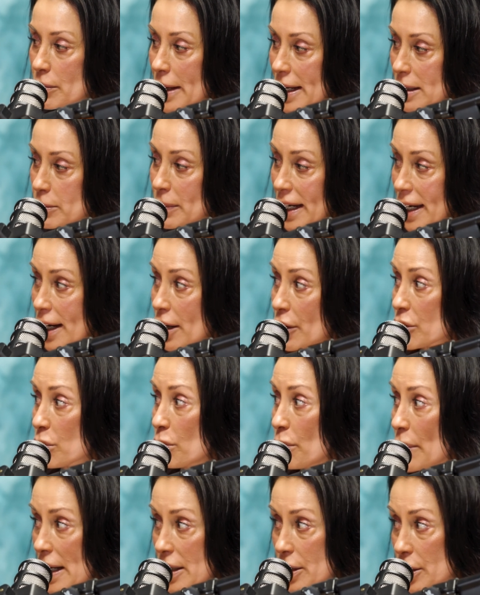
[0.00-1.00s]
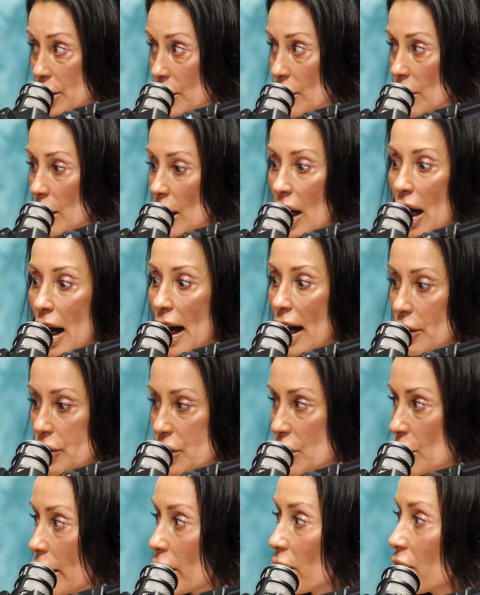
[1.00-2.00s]
make my health better, I'll
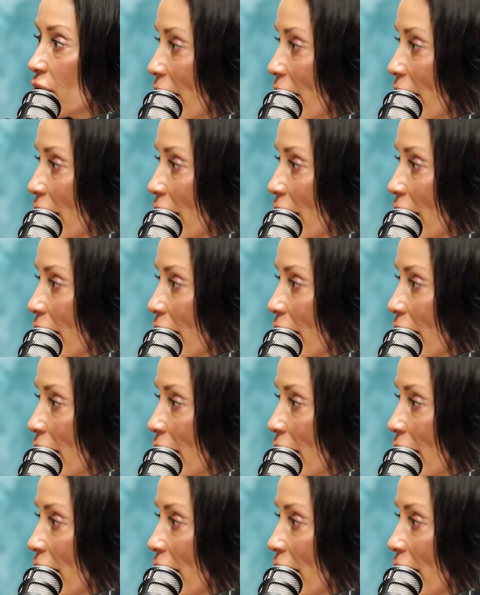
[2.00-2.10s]
do it.